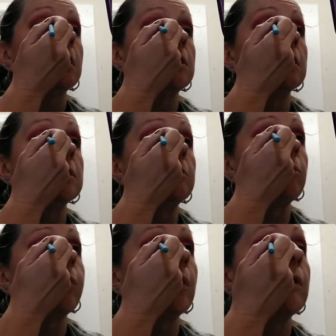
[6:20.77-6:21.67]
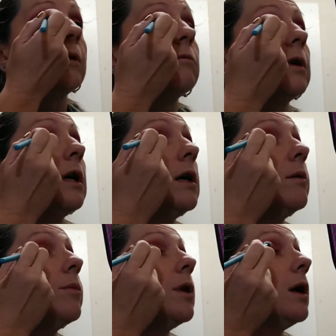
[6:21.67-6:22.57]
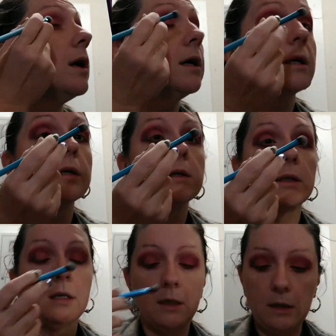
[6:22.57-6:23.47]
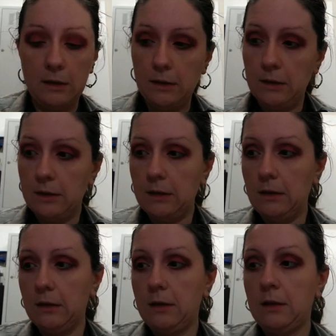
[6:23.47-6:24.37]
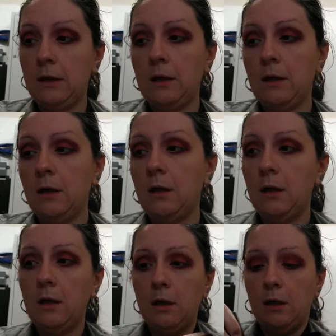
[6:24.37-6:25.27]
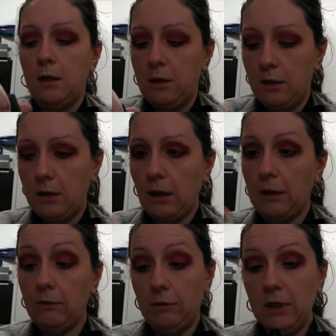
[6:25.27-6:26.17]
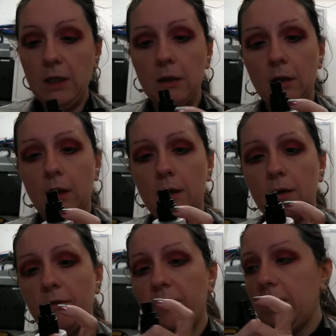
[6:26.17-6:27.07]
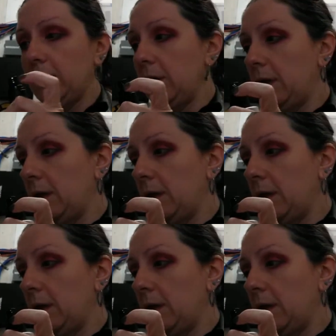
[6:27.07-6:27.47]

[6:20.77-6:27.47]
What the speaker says: It doesn't burn when I apply it. It doesn't, I don't need a lot of it.